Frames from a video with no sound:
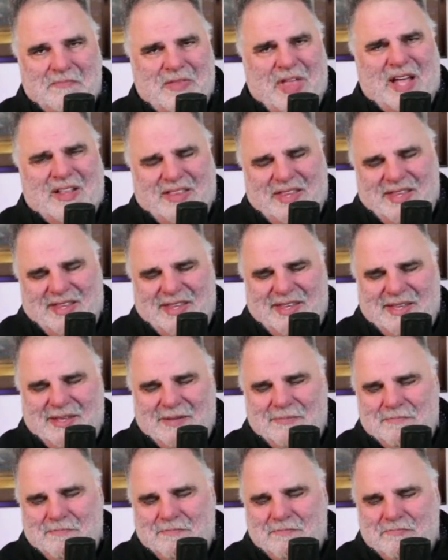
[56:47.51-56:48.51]

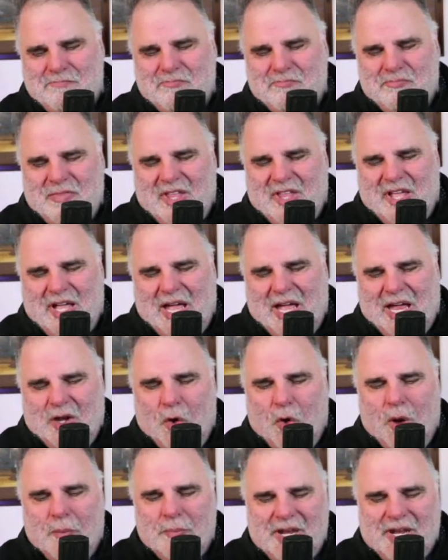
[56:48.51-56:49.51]
I
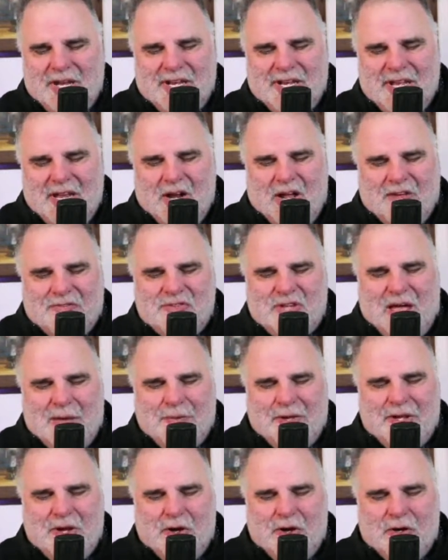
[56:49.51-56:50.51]
know I'm going to get off
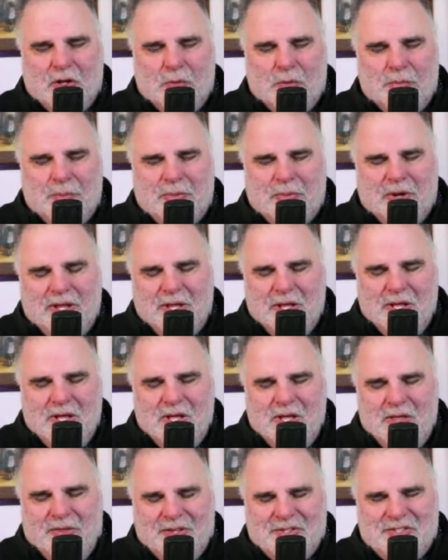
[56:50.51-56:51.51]
topic here a little bit, but
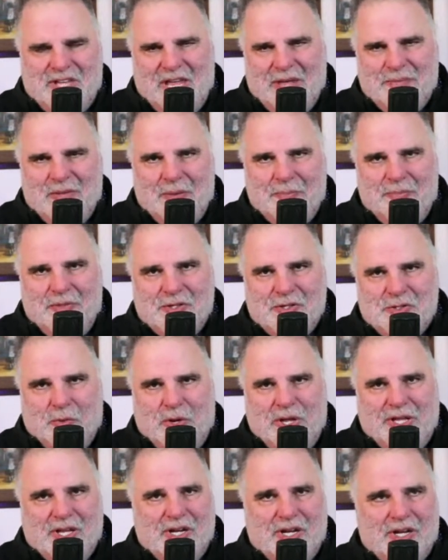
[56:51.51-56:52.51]
this came up this
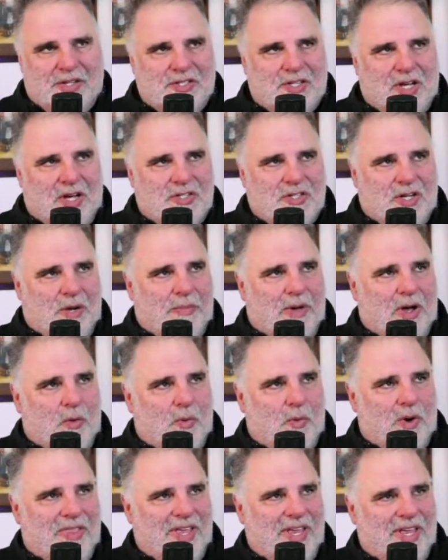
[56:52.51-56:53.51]
week in a discussion about
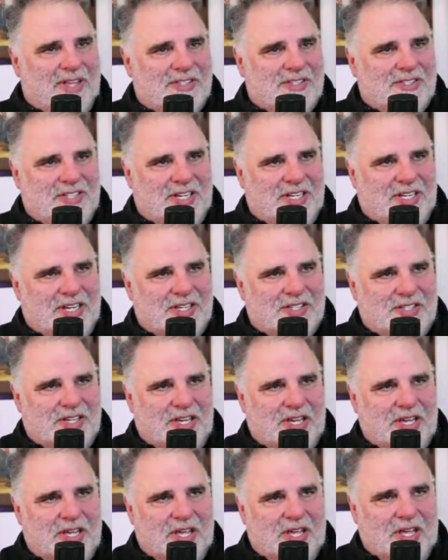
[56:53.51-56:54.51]
where the
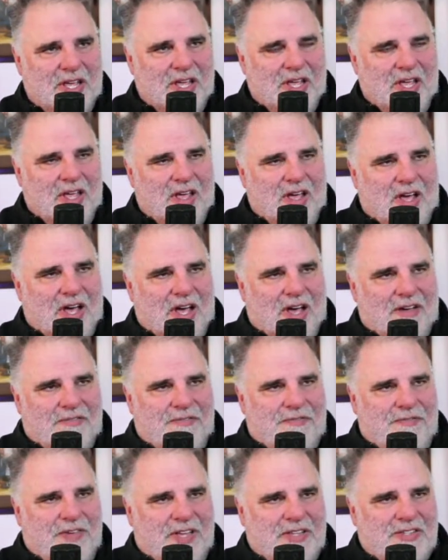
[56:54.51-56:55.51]
NCDC
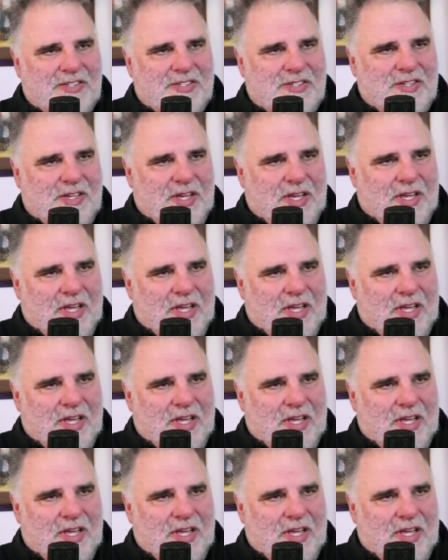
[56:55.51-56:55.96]
fits.